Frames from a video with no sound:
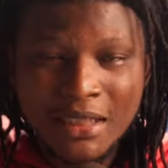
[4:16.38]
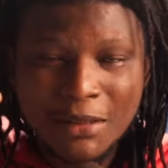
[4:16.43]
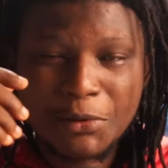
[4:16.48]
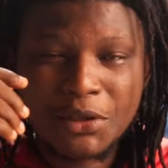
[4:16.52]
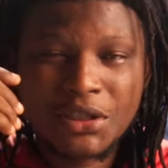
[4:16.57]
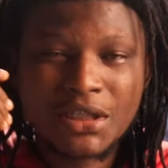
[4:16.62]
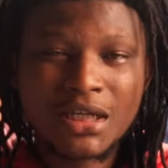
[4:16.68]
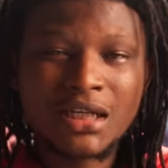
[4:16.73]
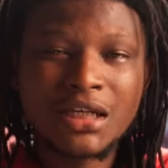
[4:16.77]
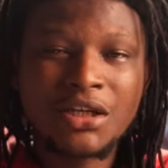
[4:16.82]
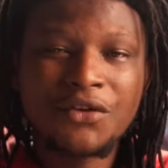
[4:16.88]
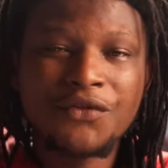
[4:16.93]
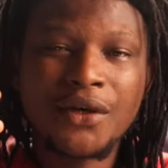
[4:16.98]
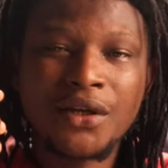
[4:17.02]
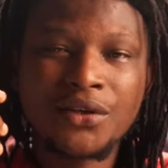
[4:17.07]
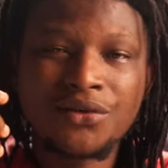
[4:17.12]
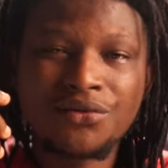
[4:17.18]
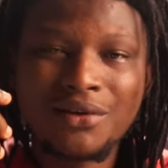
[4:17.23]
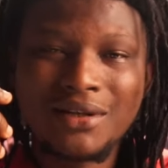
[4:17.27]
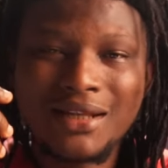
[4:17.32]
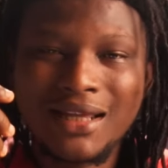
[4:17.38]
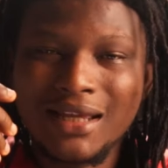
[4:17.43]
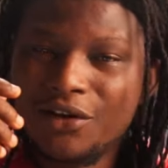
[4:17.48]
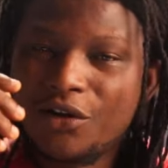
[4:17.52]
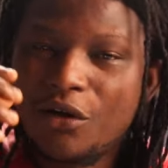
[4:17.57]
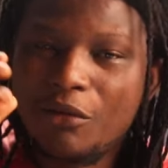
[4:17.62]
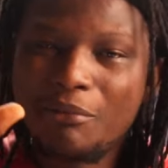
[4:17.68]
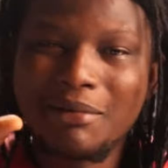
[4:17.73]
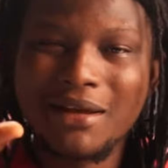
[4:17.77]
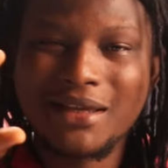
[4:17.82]
especially if you're doing like
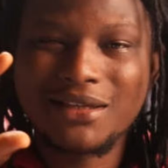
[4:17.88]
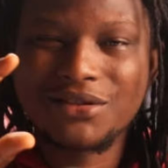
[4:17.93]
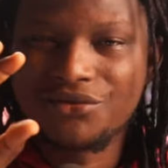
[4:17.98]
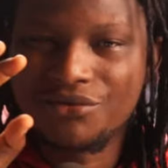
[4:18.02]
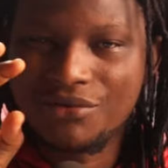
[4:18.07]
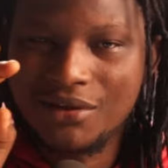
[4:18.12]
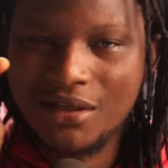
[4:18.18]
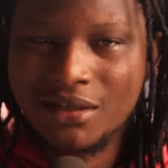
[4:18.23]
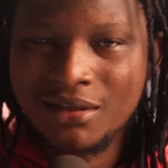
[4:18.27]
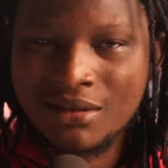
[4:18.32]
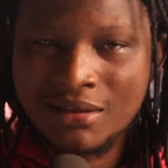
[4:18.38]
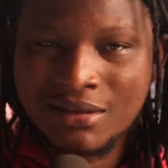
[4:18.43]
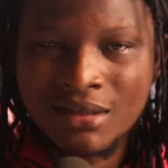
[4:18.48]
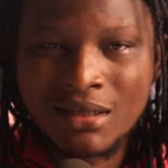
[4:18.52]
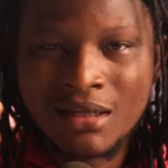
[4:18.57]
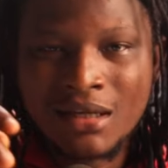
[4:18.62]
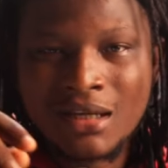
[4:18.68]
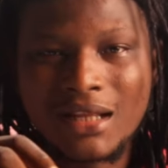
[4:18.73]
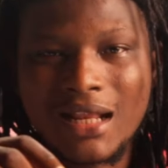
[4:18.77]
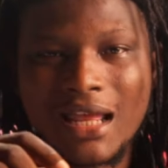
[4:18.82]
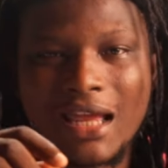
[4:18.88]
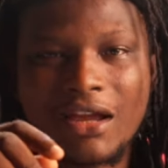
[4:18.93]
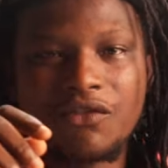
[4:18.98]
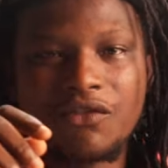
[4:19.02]
complex rigs. Like